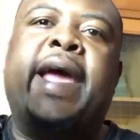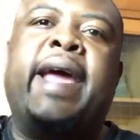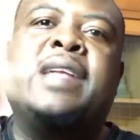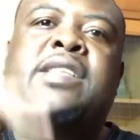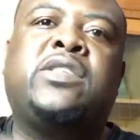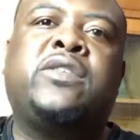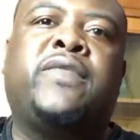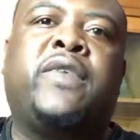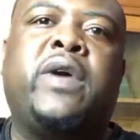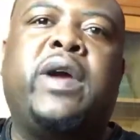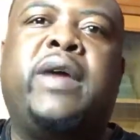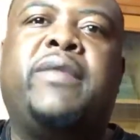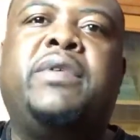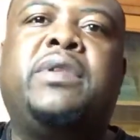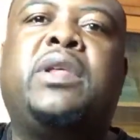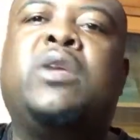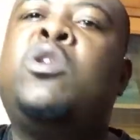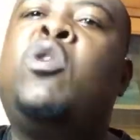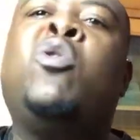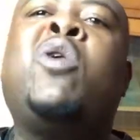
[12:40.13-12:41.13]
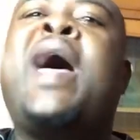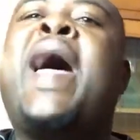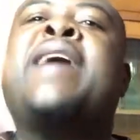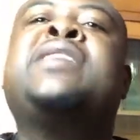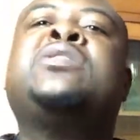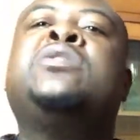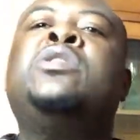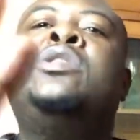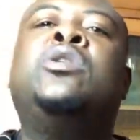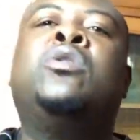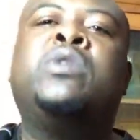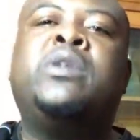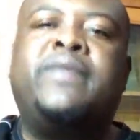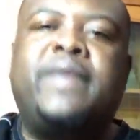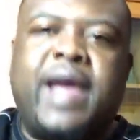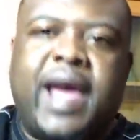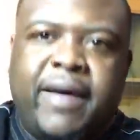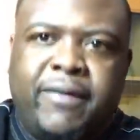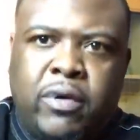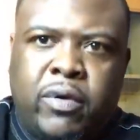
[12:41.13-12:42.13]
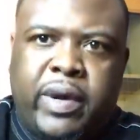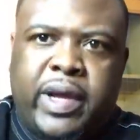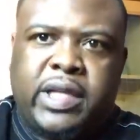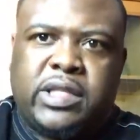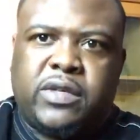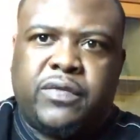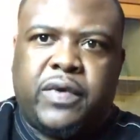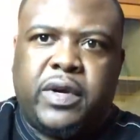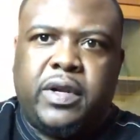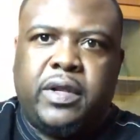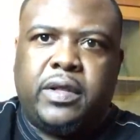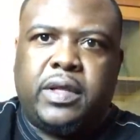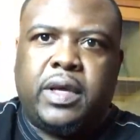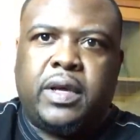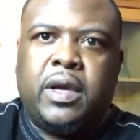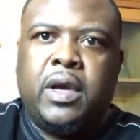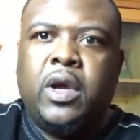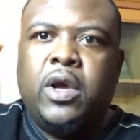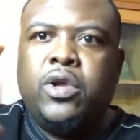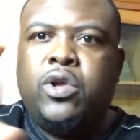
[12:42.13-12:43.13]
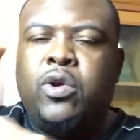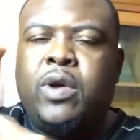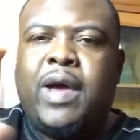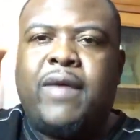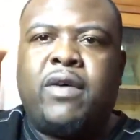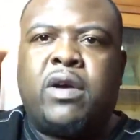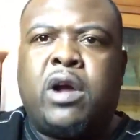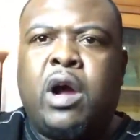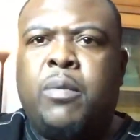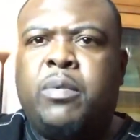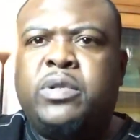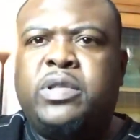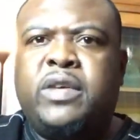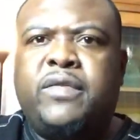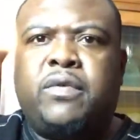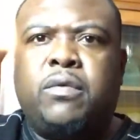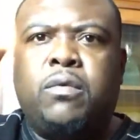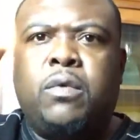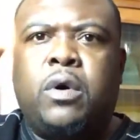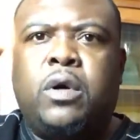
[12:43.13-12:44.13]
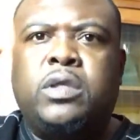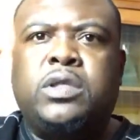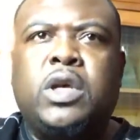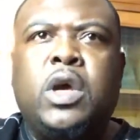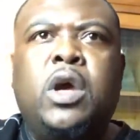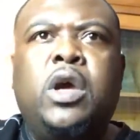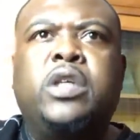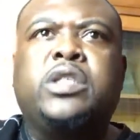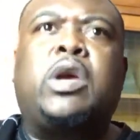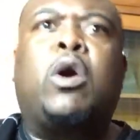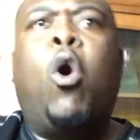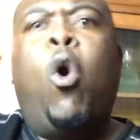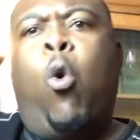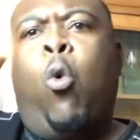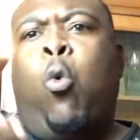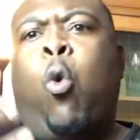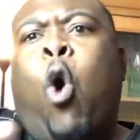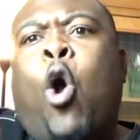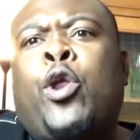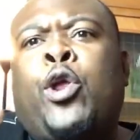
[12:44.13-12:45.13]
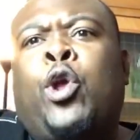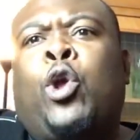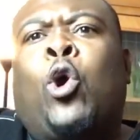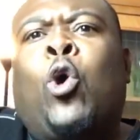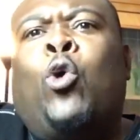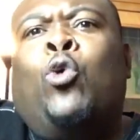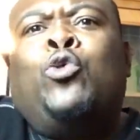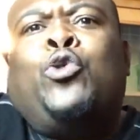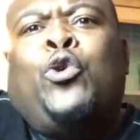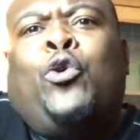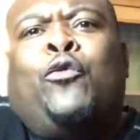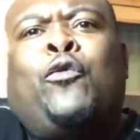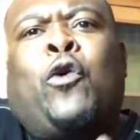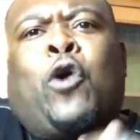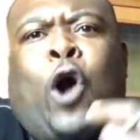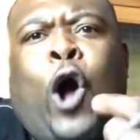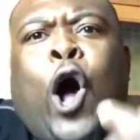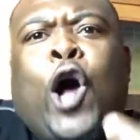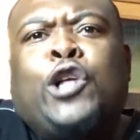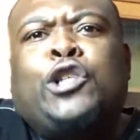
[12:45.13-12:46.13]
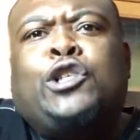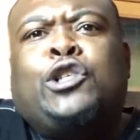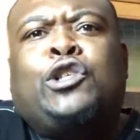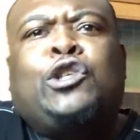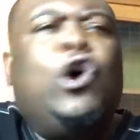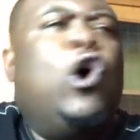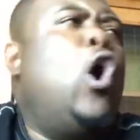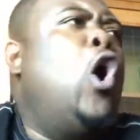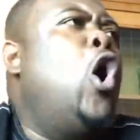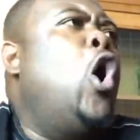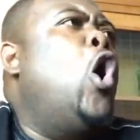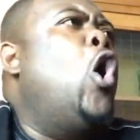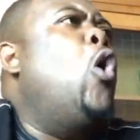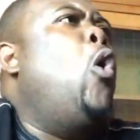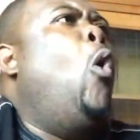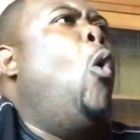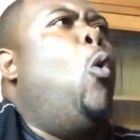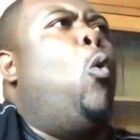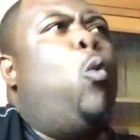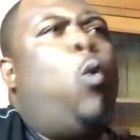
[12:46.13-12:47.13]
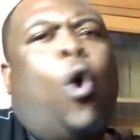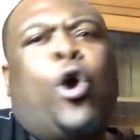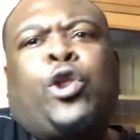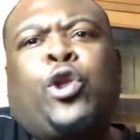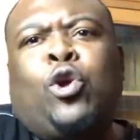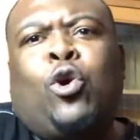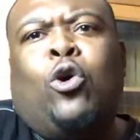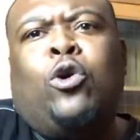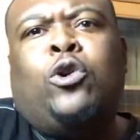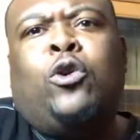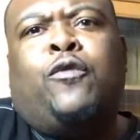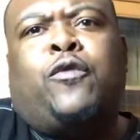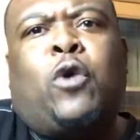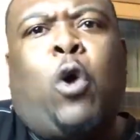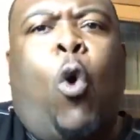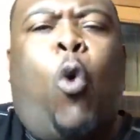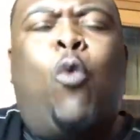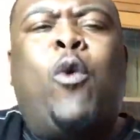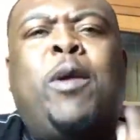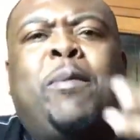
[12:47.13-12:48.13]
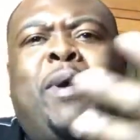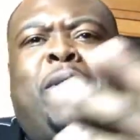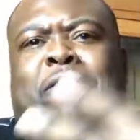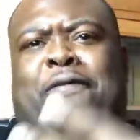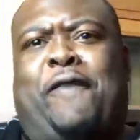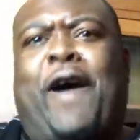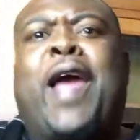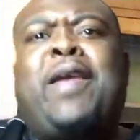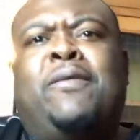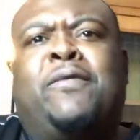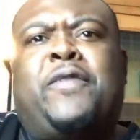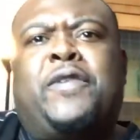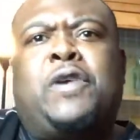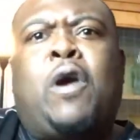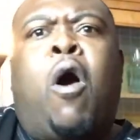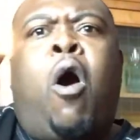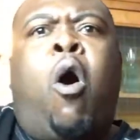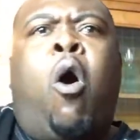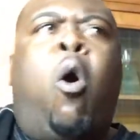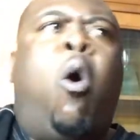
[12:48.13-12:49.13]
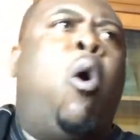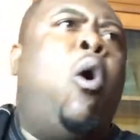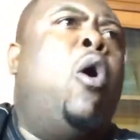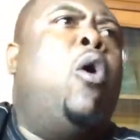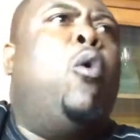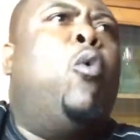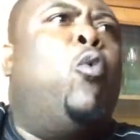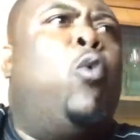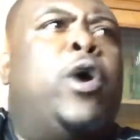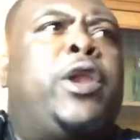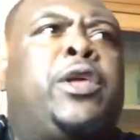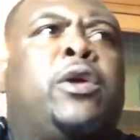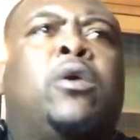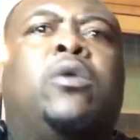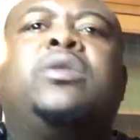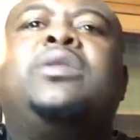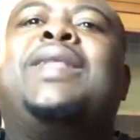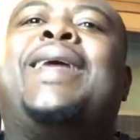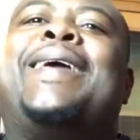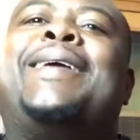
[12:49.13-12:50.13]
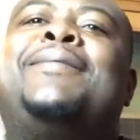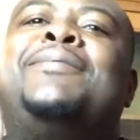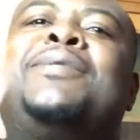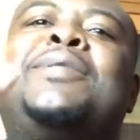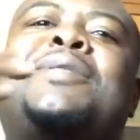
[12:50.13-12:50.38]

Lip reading: answer for everything. No, actually, you don't even have no answer for anything. You have a couple different words. It's like, what are you gonna do for us? Oh, what are you gonna do for? We've been fighting for y'all. What are you gonna like?